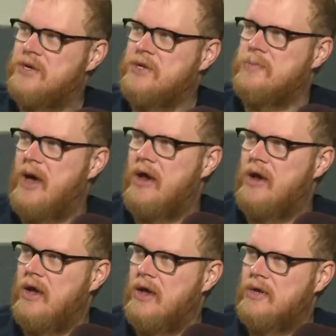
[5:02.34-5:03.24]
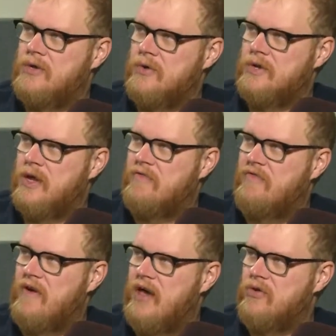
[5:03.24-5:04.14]
News about a
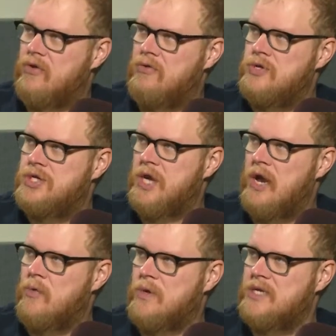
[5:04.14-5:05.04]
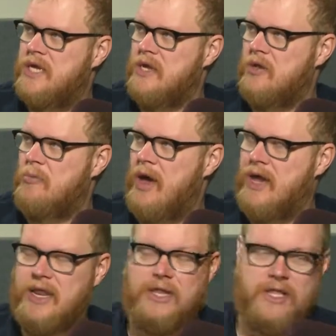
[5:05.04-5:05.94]
father whose son was killed by
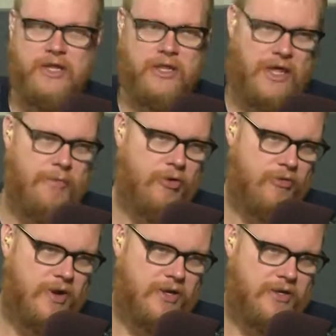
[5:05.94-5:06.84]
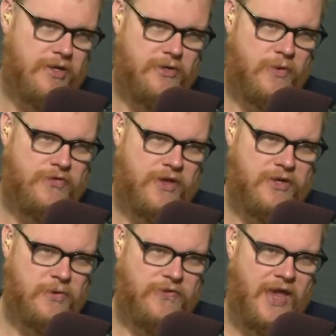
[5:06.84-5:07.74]
an illegal immigrant. Is what the
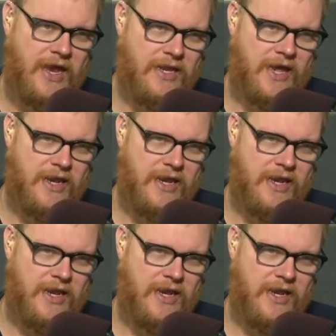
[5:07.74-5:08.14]
headline.